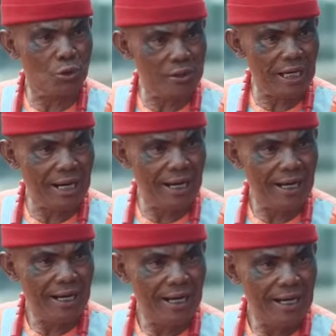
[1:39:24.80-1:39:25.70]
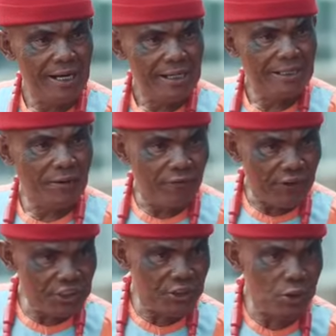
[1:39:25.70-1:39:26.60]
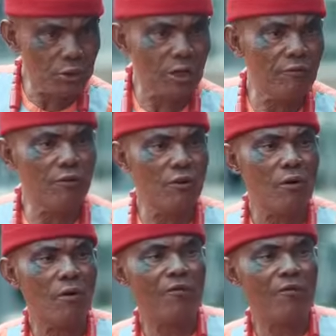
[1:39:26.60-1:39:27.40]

daughter, the first daughter of your